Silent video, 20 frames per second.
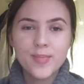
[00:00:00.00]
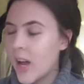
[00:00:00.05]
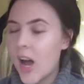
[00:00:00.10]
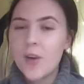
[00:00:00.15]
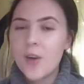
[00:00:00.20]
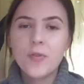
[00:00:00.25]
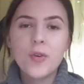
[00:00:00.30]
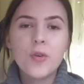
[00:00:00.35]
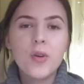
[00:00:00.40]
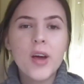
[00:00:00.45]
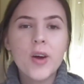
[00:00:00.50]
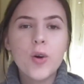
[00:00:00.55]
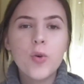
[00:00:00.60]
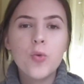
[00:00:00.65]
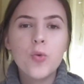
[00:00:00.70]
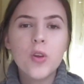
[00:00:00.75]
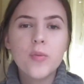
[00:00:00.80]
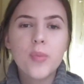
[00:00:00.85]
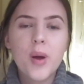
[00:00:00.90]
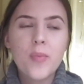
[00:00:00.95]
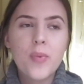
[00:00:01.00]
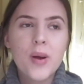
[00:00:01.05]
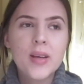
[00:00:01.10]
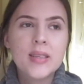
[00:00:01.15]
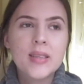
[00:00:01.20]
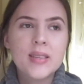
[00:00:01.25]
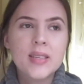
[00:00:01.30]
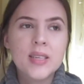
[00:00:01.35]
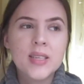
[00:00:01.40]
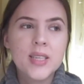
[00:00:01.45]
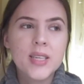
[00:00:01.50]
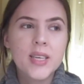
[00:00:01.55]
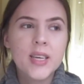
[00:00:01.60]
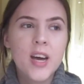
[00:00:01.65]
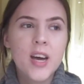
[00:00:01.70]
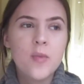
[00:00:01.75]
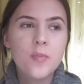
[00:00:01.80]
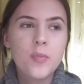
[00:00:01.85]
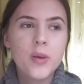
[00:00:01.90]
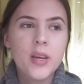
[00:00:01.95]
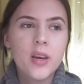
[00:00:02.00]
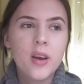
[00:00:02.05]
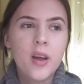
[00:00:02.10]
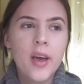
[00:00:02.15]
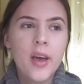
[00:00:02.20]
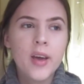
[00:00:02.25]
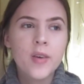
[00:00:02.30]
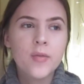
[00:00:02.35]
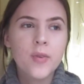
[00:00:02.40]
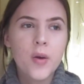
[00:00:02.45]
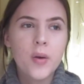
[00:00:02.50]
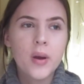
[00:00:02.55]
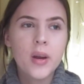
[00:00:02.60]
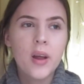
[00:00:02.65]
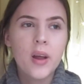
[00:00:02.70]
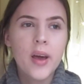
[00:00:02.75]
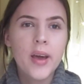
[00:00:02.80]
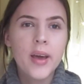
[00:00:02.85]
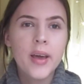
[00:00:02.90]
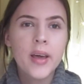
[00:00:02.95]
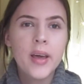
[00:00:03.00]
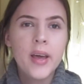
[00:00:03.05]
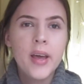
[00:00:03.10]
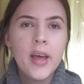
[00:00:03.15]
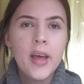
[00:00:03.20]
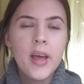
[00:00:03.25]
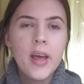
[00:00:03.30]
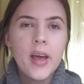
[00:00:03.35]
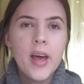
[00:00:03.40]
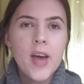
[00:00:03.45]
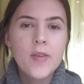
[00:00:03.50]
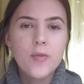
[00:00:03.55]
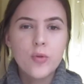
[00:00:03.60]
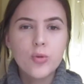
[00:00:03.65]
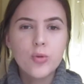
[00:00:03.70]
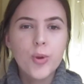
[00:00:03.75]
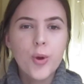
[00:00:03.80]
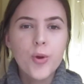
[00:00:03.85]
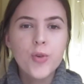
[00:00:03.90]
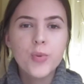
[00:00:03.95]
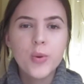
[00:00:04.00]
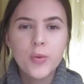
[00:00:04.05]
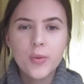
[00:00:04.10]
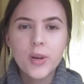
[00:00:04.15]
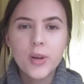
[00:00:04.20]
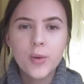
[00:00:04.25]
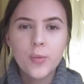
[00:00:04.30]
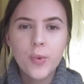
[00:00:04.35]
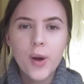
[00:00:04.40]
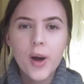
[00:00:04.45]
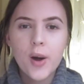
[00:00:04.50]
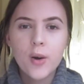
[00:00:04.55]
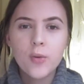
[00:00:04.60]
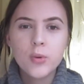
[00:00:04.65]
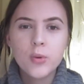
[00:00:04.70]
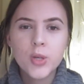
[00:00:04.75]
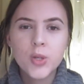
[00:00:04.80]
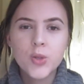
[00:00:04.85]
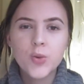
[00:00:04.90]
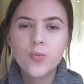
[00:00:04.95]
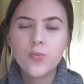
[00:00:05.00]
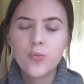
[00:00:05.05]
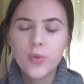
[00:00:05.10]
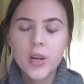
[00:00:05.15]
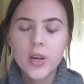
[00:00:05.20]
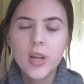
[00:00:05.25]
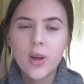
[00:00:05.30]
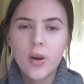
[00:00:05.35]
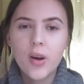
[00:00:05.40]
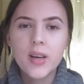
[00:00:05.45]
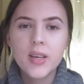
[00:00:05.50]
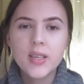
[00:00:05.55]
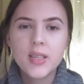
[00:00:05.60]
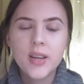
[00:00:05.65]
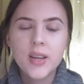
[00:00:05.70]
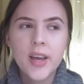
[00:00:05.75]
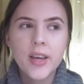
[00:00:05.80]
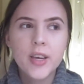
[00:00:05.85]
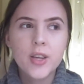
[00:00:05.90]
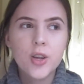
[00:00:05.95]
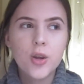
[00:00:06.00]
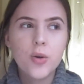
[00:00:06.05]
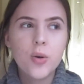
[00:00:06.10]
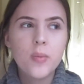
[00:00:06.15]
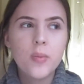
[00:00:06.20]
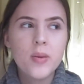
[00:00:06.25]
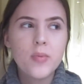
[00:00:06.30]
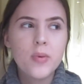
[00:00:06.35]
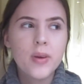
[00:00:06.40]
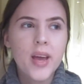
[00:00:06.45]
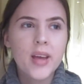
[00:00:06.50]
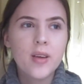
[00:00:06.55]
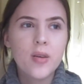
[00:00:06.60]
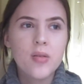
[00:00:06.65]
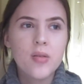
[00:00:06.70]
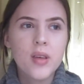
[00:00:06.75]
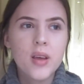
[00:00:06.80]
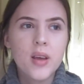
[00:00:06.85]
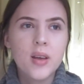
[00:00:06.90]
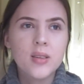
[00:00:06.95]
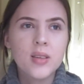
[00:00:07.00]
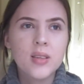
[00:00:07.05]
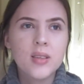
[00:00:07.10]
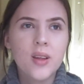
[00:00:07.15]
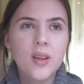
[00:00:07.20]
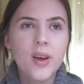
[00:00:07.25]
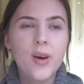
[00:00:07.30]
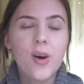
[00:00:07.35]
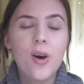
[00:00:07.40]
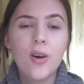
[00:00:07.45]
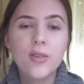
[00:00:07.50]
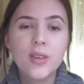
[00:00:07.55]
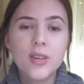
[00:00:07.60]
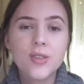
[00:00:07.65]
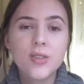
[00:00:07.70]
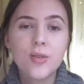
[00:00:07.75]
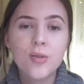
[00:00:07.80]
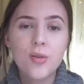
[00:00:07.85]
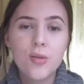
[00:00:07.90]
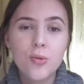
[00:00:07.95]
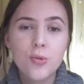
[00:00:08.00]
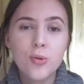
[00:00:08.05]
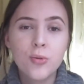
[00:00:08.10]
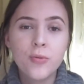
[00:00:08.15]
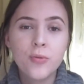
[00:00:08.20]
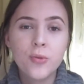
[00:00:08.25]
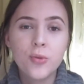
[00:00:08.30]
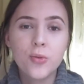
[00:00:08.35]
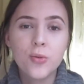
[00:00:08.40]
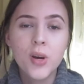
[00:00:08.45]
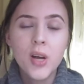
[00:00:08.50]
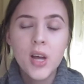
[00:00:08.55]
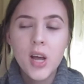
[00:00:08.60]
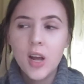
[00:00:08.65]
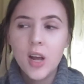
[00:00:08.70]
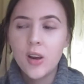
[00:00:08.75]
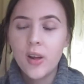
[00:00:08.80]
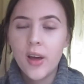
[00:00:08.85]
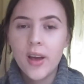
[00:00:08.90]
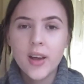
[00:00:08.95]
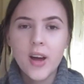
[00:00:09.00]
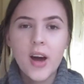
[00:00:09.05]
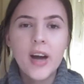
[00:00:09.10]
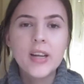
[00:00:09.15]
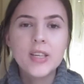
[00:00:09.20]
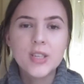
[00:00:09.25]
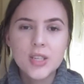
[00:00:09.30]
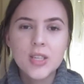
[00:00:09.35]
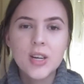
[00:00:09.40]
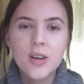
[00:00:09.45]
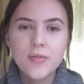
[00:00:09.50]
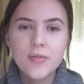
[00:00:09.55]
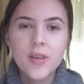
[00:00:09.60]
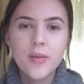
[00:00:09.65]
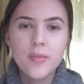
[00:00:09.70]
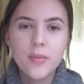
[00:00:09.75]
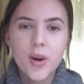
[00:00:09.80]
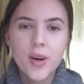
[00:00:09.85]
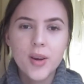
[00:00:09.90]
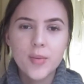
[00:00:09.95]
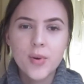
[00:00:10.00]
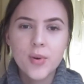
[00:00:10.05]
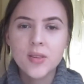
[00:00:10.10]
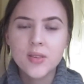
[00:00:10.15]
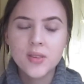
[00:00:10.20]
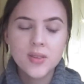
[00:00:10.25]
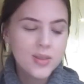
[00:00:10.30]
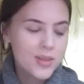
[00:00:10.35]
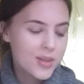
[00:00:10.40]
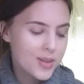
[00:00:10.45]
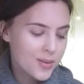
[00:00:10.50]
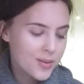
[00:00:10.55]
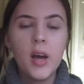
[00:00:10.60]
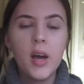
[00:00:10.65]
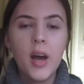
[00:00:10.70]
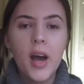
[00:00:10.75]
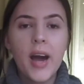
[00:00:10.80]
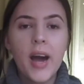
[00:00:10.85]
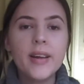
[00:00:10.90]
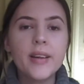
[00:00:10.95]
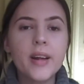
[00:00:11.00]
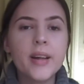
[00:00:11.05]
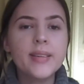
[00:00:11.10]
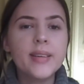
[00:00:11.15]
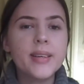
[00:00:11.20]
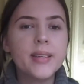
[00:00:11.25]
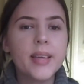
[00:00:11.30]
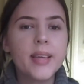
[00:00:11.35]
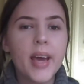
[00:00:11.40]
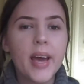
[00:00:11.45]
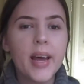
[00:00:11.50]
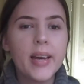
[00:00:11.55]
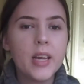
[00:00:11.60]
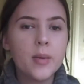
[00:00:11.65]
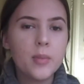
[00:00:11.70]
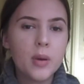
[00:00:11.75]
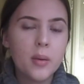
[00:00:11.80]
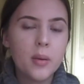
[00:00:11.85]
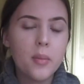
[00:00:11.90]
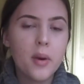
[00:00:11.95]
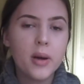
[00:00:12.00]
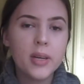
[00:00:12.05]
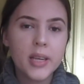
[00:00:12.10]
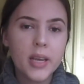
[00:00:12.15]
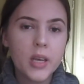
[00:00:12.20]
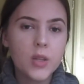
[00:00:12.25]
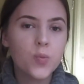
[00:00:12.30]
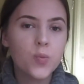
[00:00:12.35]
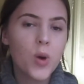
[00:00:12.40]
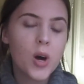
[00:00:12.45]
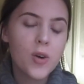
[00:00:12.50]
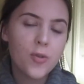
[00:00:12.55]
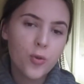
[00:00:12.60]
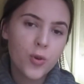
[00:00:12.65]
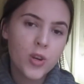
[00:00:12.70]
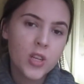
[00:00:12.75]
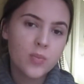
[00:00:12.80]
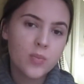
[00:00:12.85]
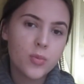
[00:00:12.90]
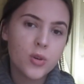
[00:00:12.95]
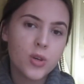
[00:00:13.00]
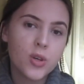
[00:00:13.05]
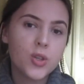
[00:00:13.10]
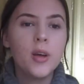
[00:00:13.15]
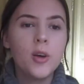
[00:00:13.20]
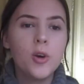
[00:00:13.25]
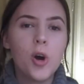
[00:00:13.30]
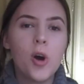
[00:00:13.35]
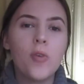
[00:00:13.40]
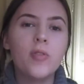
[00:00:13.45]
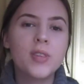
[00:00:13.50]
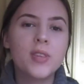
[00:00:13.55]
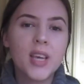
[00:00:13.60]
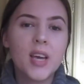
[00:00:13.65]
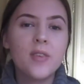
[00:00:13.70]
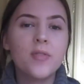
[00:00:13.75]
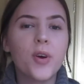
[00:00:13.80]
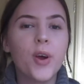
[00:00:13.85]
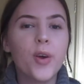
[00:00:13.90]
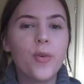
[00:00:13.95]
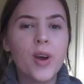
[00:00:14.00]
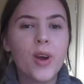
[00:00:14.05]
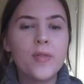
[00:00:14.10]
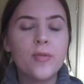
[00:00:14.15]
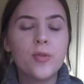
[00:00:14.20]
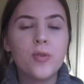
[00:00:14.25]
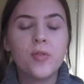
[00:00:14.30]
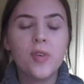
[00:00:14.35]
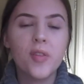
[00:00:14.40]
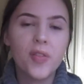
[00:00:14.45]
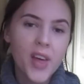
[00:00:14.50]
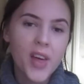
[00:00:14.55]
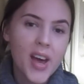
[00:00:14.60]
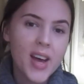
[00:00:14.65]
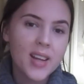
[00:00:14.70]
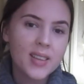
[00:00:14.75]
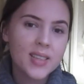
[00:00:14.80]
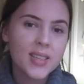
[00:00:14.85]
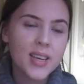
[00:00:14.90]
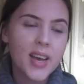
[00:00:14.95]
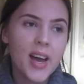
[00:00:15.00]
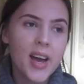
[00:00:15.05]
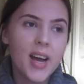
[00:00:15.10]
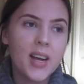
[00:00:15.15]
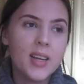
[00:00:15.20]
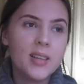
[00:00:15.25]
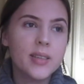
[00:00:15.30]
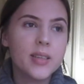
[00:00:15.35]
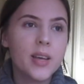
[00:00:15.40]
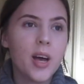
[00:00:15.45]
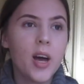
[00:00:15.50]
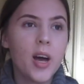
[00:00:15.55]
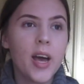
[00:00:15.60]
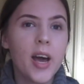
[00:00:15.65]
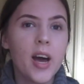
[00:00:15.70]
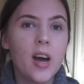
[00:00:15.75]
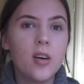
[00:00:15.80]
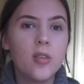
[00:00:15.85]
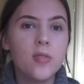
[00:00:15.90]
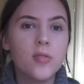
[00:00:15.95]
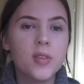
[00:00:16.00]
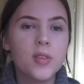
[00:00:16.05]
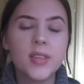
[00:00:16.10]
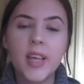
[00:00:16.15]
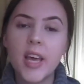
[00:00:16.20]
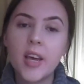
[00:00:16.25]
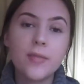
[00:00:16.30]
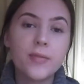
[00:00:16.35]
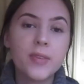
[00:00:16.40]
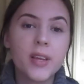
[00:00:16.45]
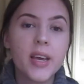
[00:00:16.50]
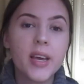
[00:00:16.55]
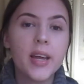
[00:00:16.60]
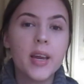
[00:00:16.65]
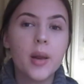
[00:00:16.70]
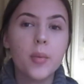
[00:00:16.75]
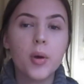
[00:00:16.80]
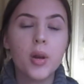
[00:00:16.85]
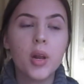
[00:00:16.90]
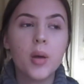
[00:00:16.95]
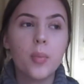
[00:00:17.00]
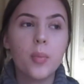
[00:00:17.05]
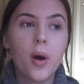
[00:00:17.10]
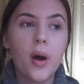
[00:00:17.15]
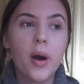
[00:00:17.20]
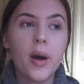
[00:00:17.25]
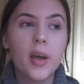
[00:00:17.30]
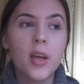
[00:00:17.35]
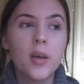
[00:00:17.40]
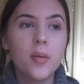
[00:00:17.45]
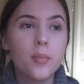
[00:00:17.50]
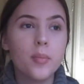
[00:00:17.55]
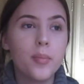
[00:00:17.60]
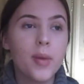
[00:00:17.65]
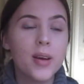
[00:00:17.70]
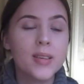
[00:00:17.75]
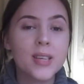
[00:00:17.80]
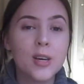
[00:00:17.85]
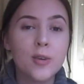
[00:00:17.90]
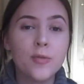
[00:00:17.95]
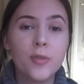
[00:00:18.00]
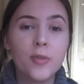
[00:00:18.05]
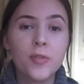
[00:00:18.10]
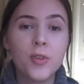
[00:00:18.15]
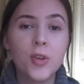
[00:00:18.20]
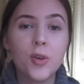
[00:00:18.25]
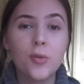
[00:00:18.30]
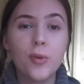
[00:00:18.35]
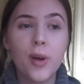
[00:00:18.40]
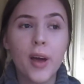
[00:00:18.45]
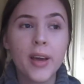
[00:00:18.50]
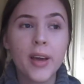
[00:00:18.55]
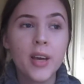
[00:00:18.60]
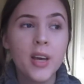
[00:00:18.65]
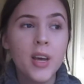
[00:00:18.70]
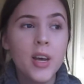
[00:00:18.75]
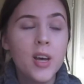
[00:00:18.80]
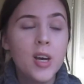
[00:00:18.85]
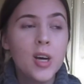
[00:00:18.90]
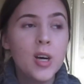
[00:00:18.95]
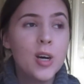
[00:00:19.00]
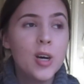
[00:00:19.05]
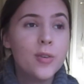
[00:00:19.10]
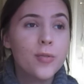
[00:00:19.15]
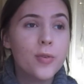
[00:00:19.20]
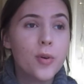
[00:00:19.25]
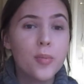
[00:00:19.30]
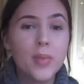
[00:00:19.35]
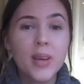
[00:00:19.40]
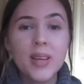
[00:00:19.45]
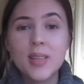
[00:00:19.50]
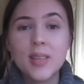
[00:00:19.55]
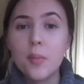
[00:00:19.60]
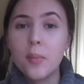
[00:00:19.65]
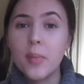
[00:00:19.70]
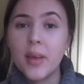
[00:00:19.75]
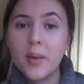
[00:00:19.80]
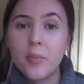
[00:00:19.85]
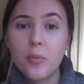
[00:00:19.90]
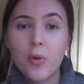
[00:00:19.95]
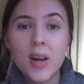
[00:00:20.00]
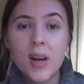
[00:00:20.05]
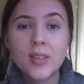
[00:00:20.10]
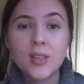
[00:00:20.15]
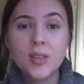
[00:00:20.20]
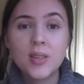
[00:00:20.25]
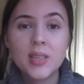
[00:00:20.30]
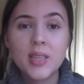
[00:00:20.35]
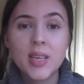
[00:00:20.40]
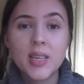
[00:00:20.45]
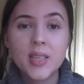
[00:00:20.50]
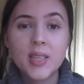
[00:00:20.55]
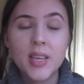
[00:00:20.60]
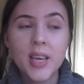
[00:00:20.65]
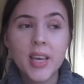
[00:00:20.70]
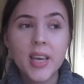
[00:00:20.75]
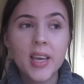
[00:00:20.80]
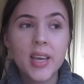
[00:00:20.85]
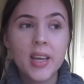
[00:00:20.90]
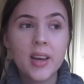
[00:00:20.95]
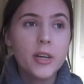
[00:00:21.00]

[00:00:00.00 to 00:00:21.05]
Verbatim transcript: I feel like all of my presents this year have been like very like everyone knows me really well, which is really nice. Like, you know when people get you things, it's like, oh, that's so thoughtful. Like, I just love them kind of presents. And I did get a little bit of money as well for Christmas. Obviously, I'm very grateful for that. And I have saved it and I'm going to buy myself a few, like, from me to me presents this year.